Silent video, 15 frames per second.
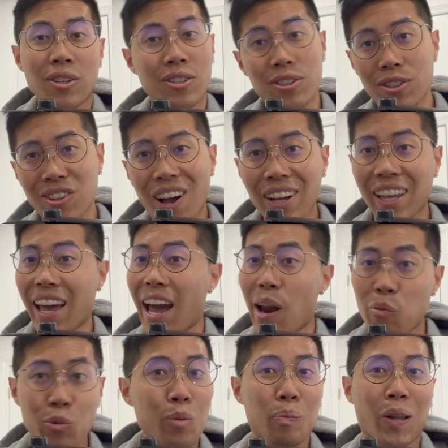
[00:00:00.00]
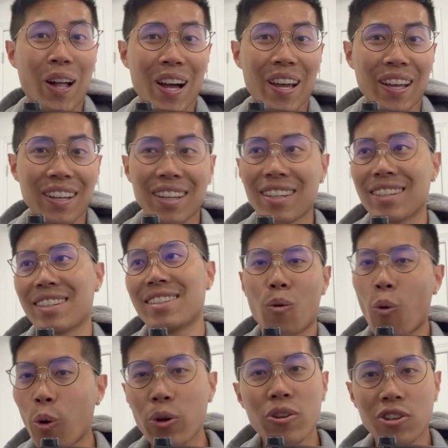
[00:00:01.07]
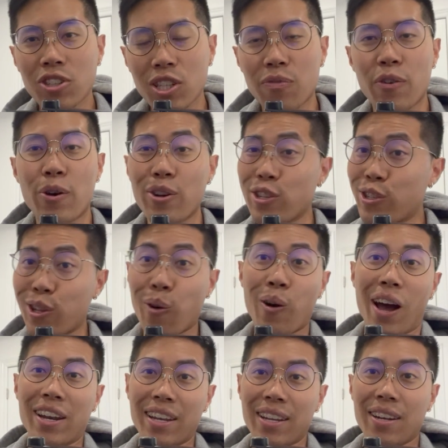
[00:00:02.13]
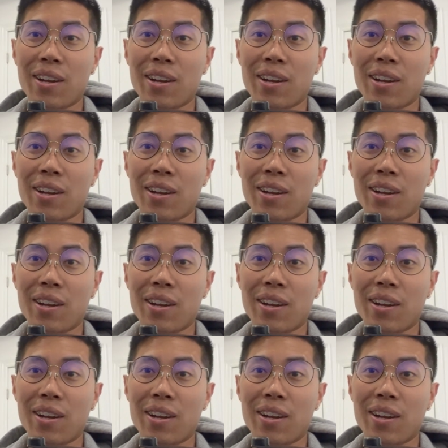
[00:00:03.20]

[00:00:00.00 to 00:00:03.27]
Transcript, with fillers: suck at replying or they're just very slow at it.